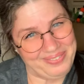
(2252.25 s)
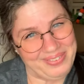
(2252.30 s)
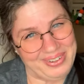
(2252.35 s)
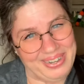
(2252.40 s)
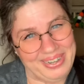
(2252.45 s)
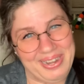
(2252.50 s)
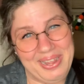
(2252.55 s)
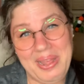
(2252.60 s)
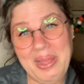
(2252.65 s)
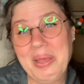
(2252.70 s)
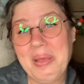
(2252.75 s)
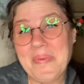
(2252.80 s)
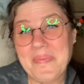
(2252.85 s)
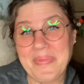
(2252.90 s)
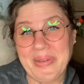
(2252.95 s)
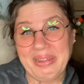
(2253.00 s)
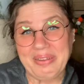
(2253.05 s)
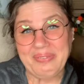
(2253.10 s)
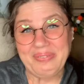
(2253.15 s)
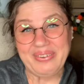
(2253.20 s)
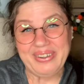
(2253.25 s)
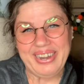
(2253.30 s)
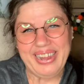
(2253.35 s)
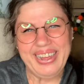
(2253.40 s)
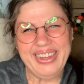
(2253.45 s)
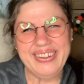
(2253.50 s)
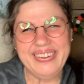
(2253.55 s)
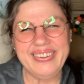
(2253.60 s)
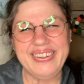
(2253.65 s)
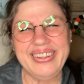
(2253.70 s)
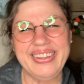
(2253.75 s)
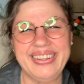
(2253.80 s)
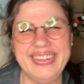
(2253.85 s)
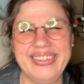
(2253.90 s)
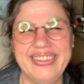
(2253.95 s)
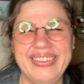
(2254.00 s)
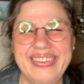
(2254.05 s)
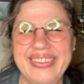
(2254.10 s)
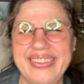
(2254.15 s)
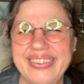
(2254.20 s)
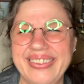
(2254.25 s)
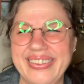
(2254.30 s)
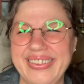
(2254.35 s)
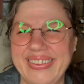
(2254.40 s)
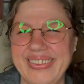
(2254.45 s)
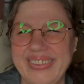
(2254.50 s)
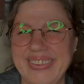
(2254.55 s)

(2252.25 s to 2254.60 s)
one. Bye for now.